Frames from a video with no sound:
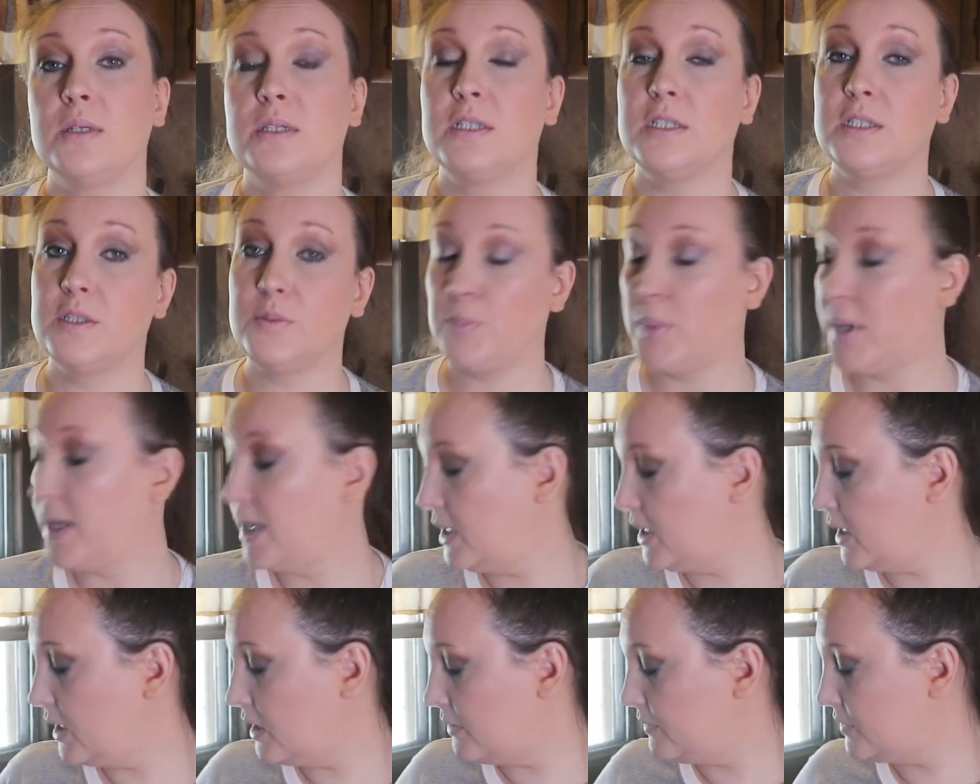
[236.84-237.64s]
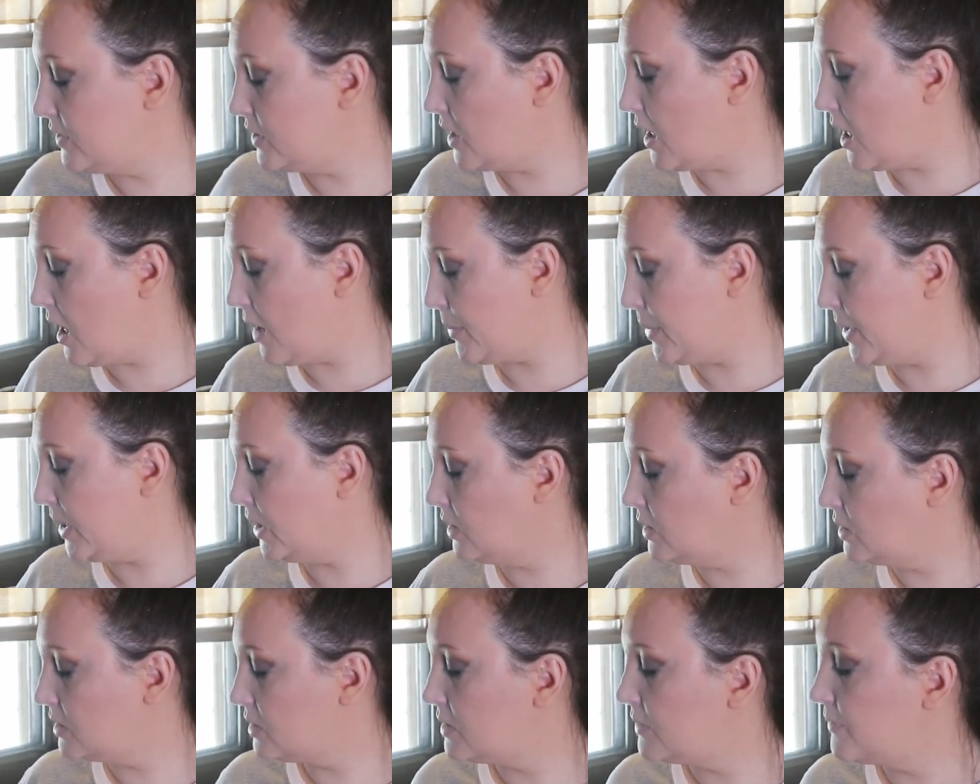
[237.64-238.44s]
speaking of
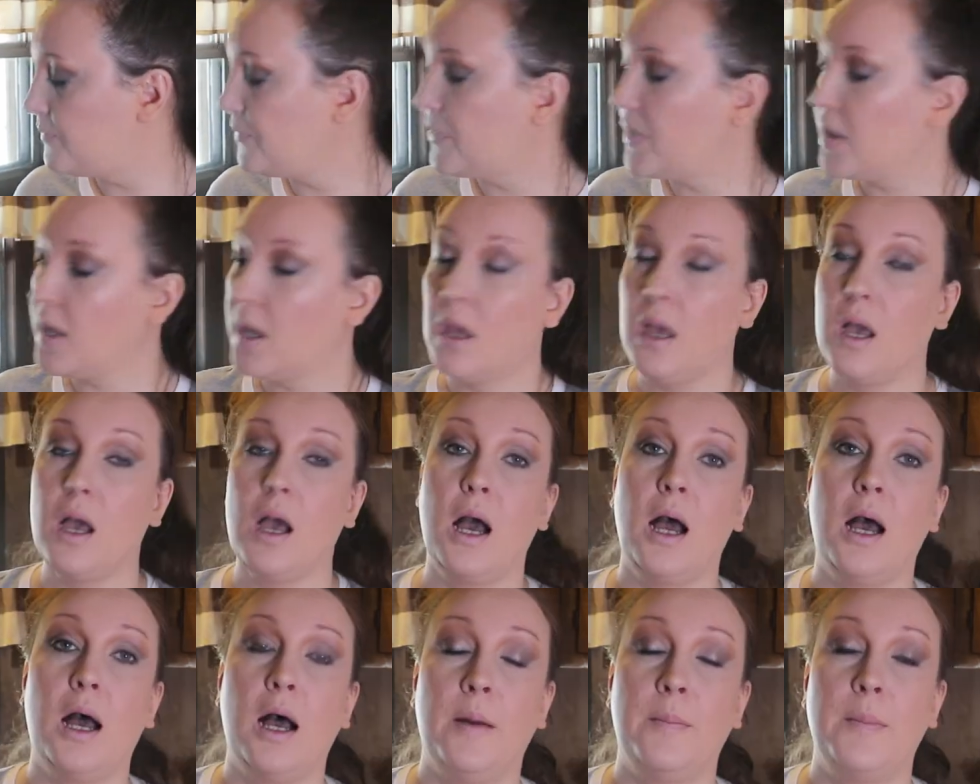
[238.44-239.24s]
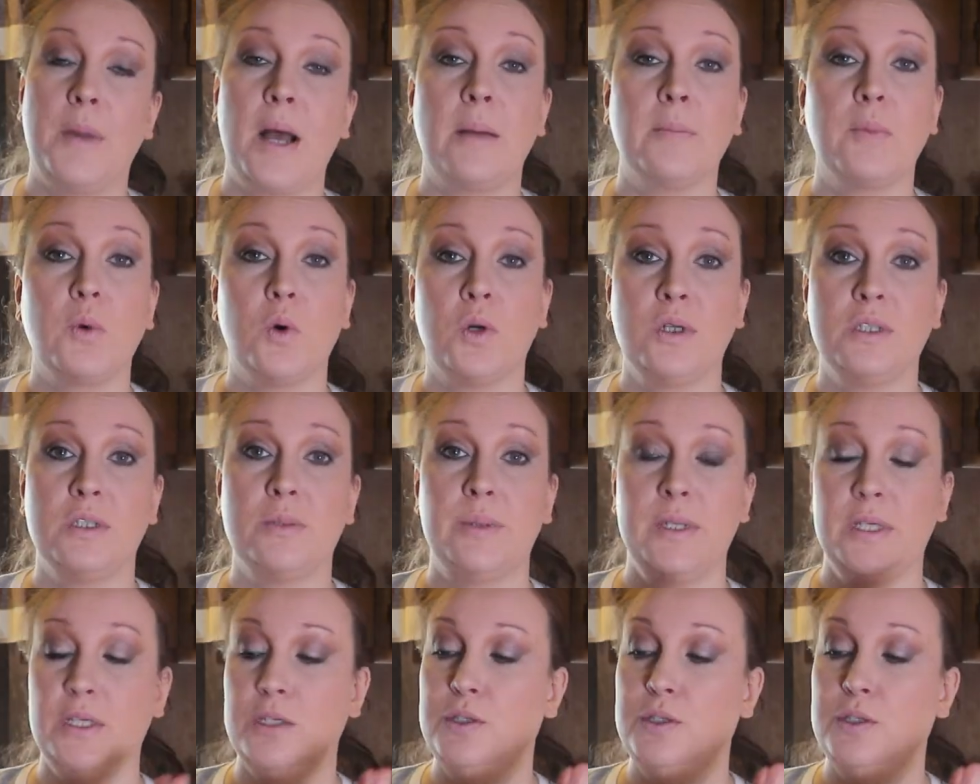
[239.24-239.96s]
toppings, I'm going to be